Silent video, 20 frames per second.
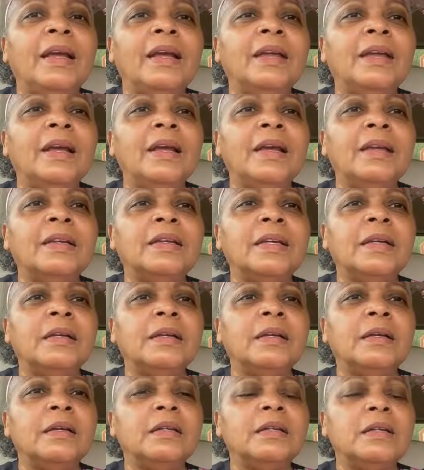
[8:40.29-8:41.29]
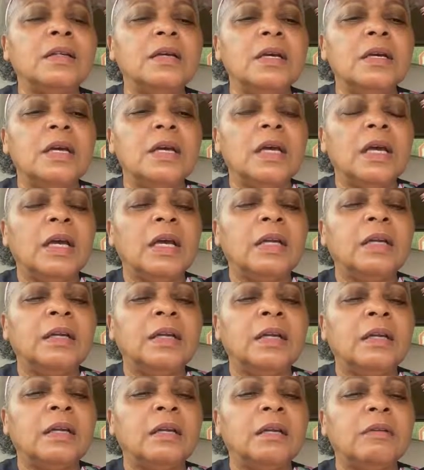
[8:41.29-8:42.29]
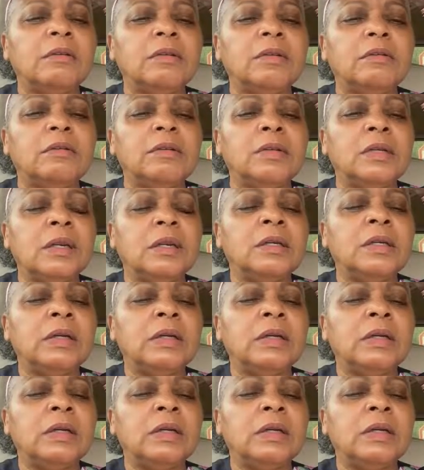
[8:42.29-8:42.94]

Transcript: He he didn't he didn't